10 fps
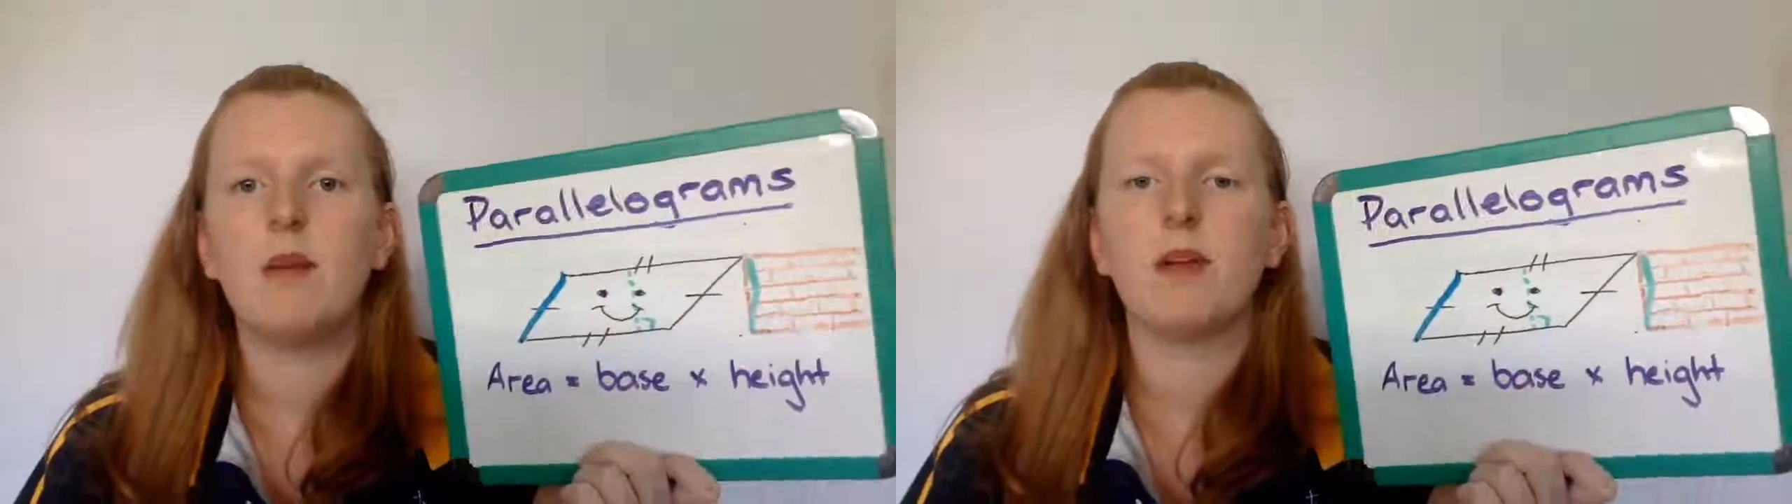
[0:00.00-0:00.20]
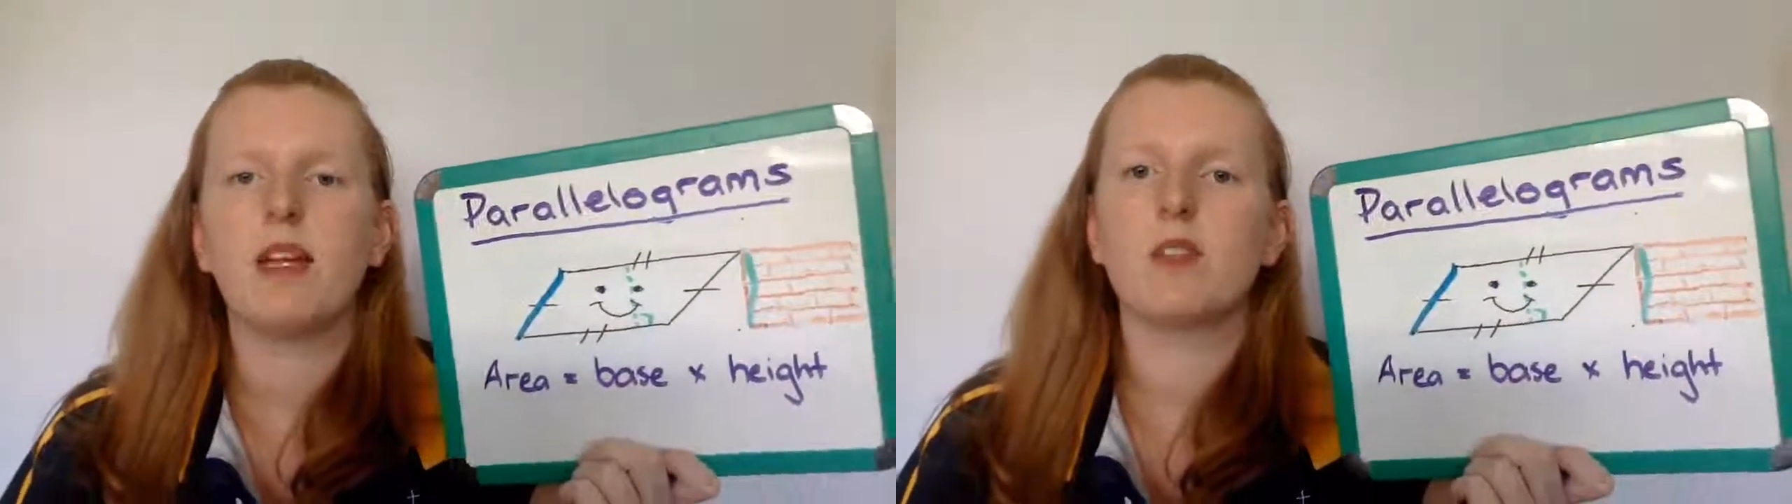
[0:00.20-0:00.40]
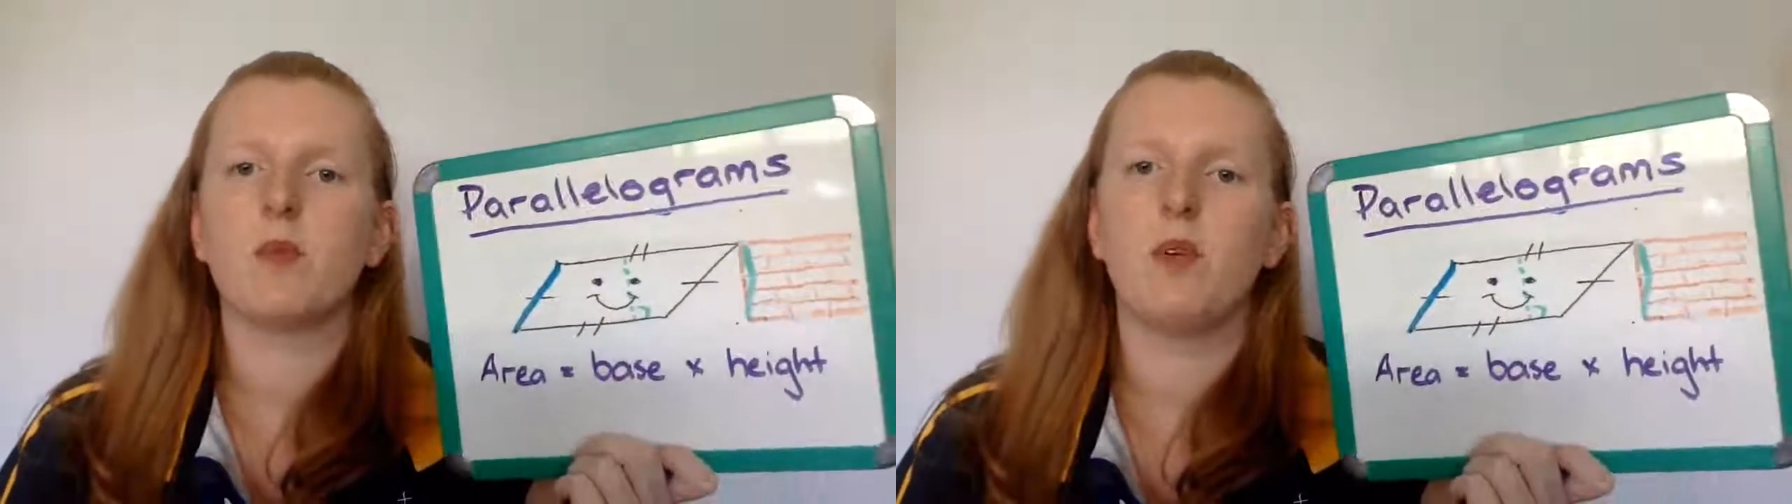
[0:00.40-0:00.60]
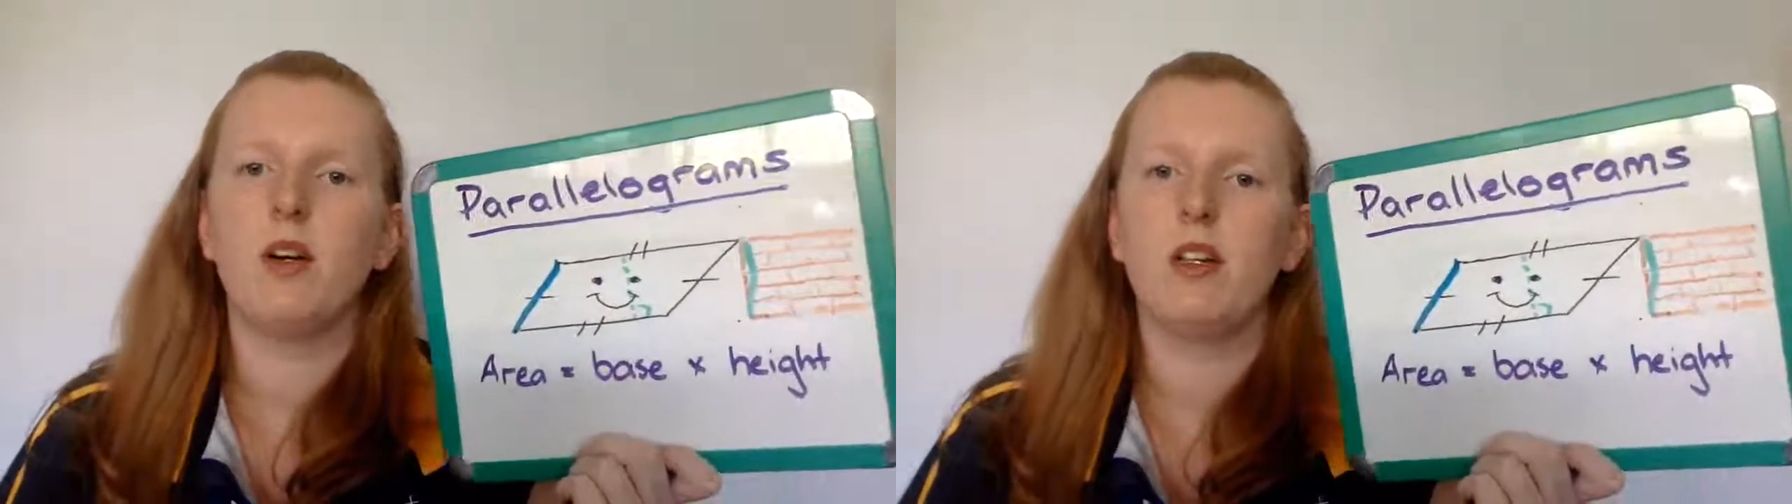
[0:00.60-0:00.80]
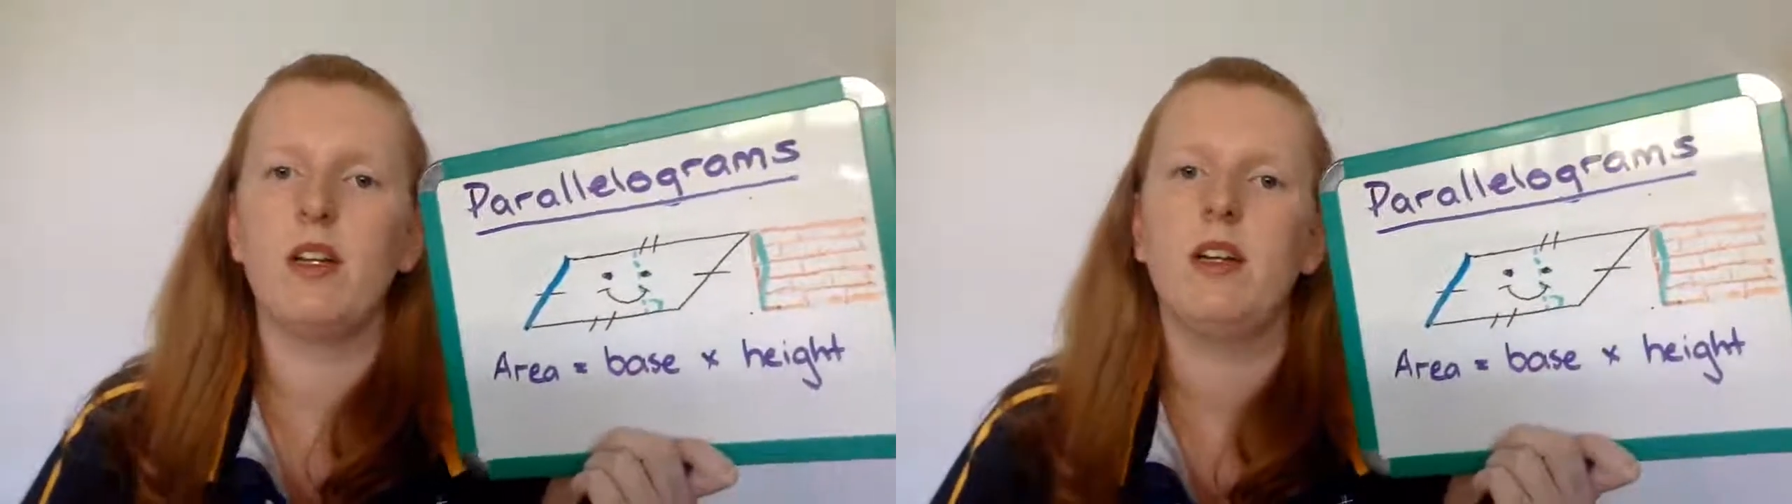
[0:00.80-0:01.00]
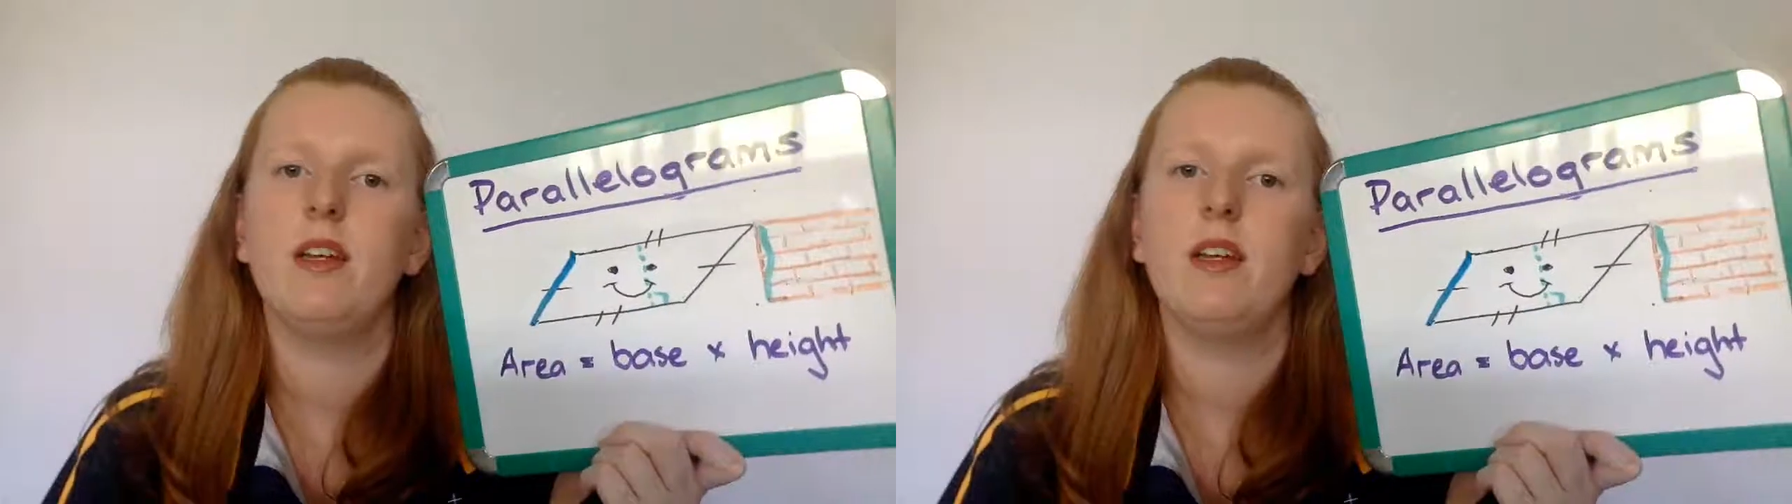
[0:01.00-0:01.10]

up against a wall,